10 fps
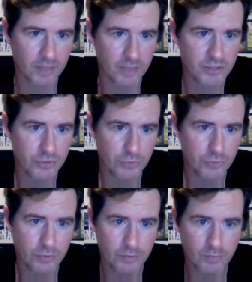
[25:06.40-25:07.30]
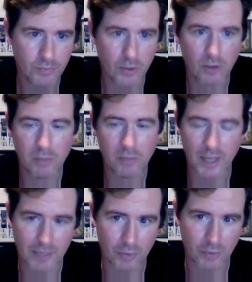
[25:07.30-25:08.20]
game two, Paul
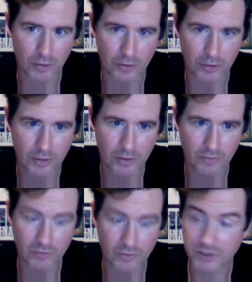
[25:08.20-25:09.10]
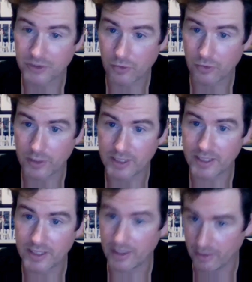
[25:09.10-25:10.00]
Blackburn versus Chris
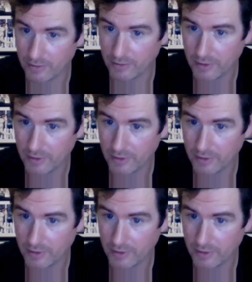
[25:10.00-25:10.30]
Sale.